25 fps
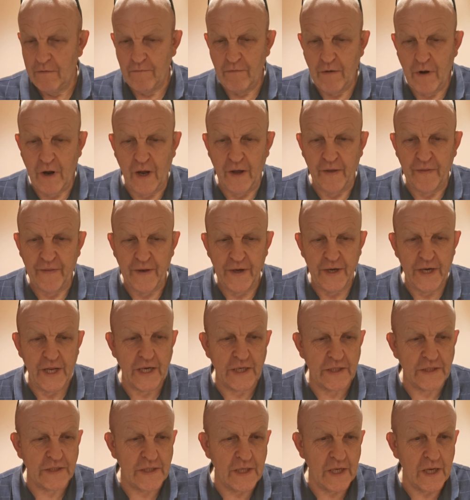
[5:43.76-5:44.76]
Right, the
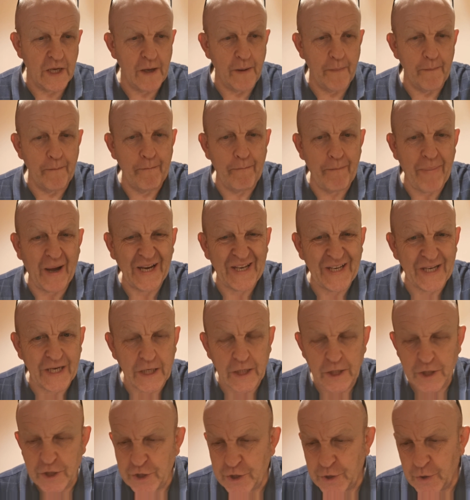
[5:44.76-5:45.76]
next
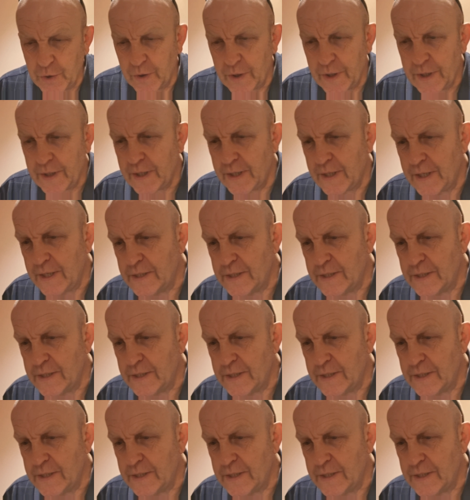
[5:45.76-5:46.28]
bundle of joy